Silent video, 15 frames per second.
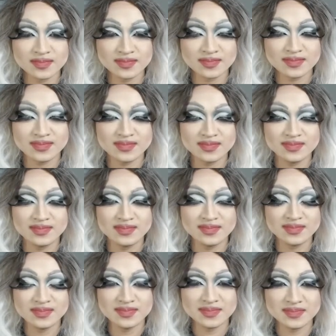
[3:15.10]

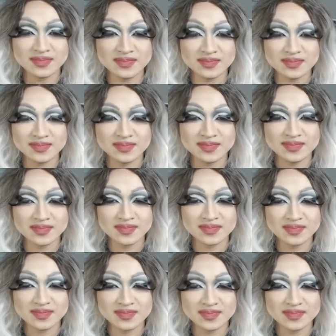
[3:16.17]

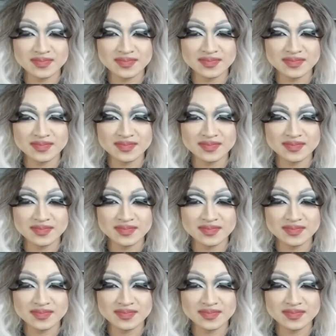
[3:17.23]
[no speech]